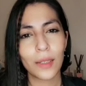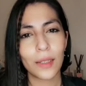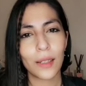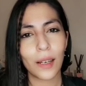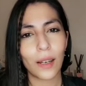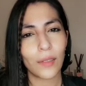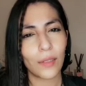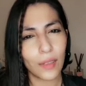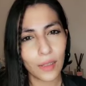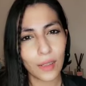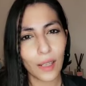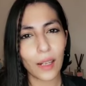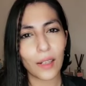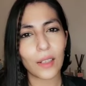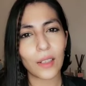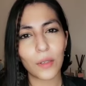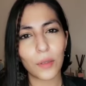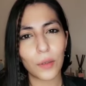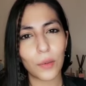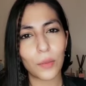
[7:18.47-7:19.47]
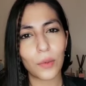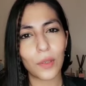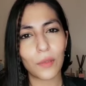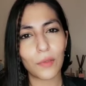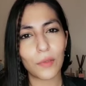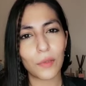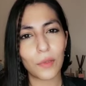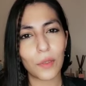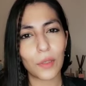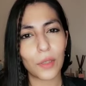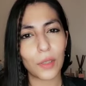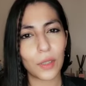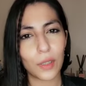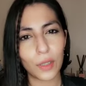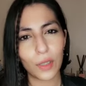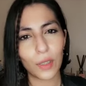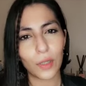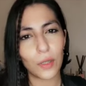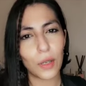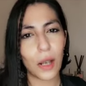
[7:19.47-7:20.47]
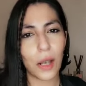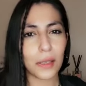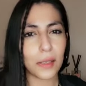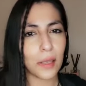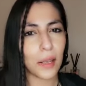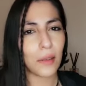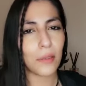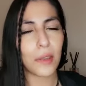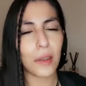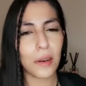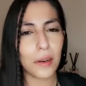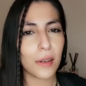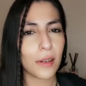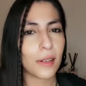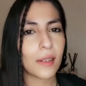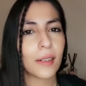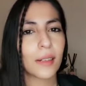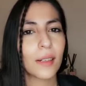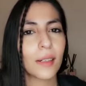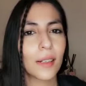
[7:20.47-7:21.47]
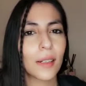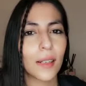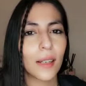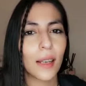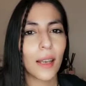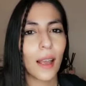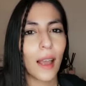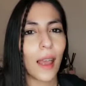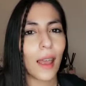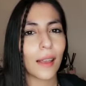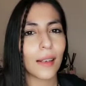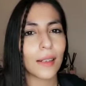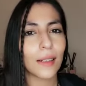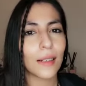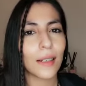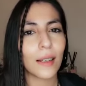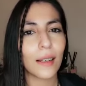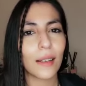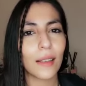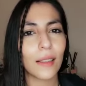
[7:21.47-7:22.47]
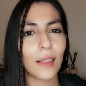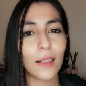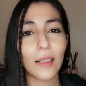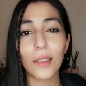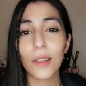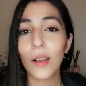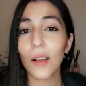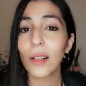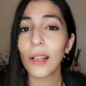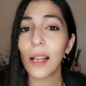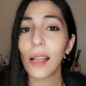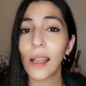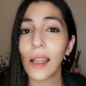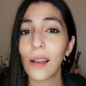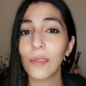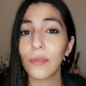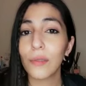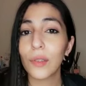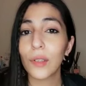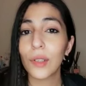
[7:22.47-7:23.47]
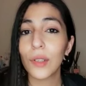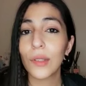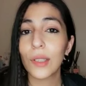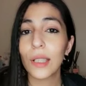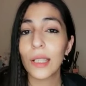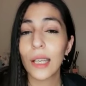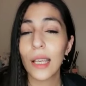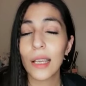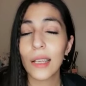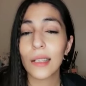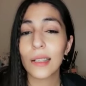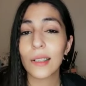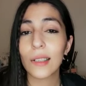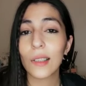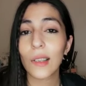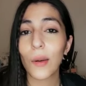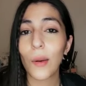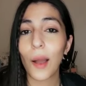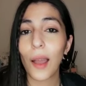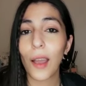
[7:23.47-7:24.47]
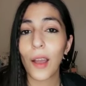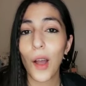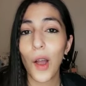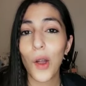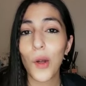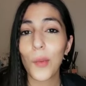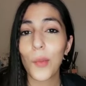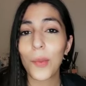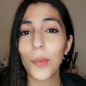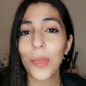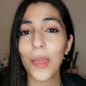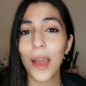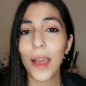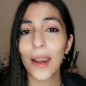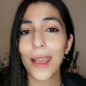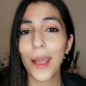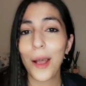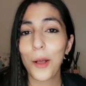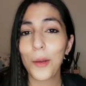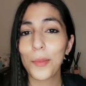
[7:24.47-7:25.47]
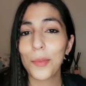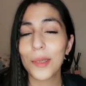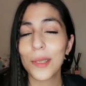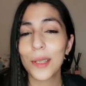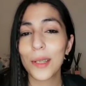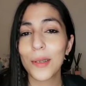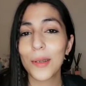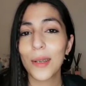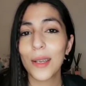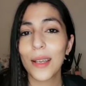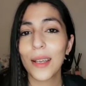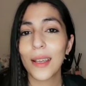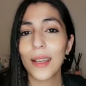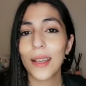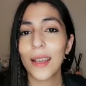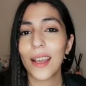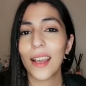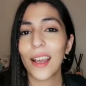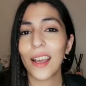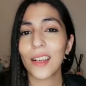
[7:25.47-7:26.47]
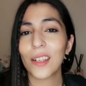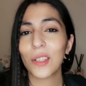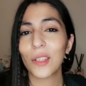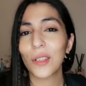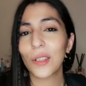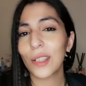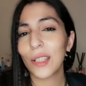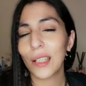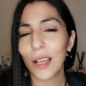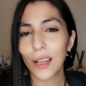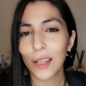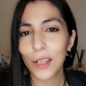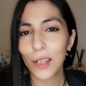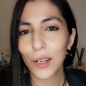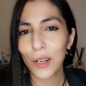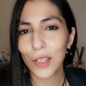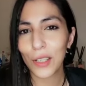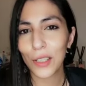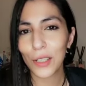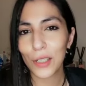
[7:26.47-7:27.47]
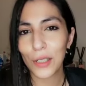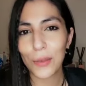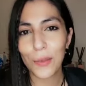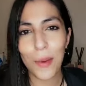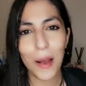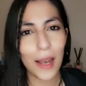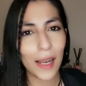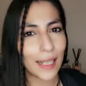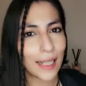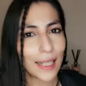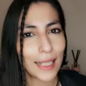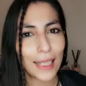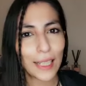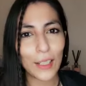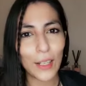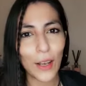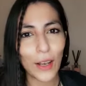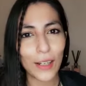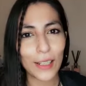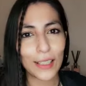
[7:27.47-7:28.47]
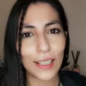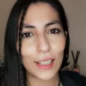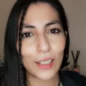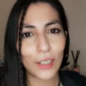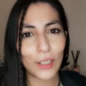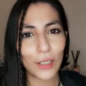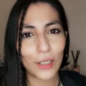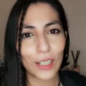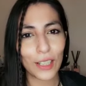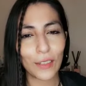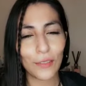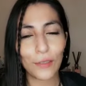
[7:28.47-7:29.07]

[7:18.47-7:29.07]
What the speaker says: I think that's a good one for you guys out there. And that's all I have for you today. So I hope that helps you, and good luck on your mind detoxing journey.